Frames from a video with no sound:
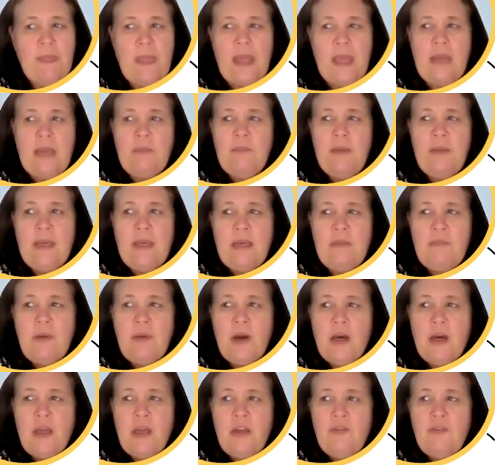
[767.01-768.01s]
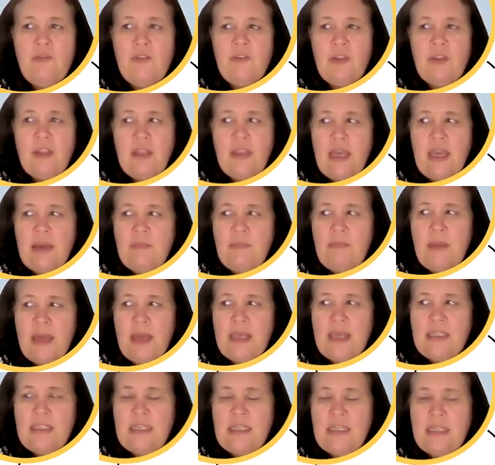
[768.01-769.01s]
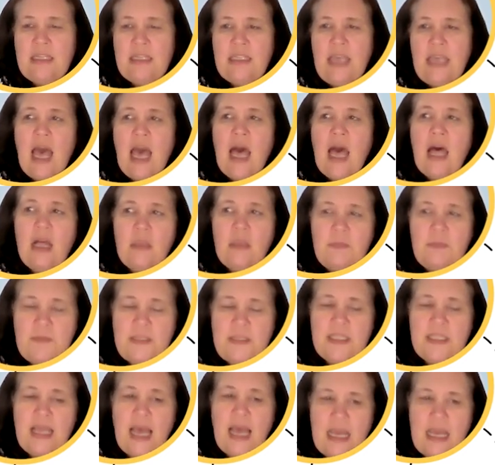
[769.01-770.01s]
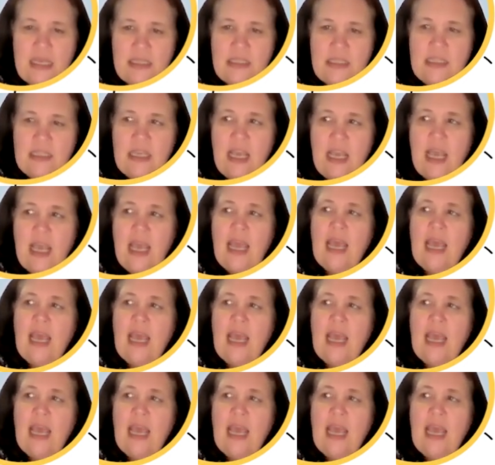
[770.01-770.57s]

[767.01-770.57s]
And being part of the ambassadors helps us